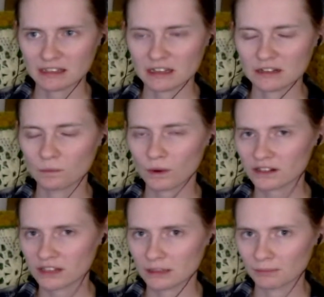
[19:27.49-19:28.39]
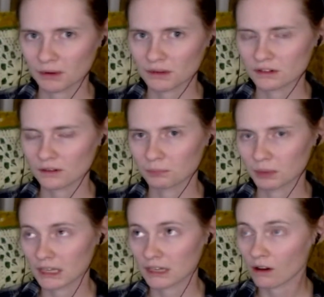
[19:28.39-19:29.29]
it works like the booster, but
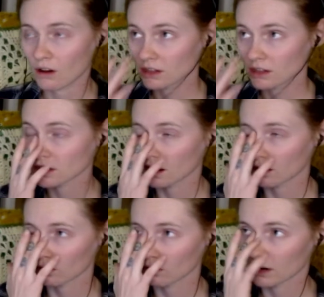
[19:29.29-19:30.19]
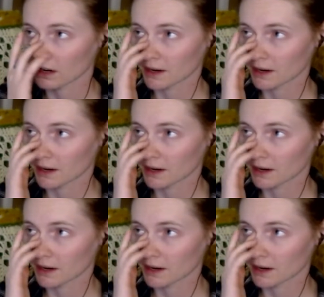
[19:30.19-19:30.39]
it also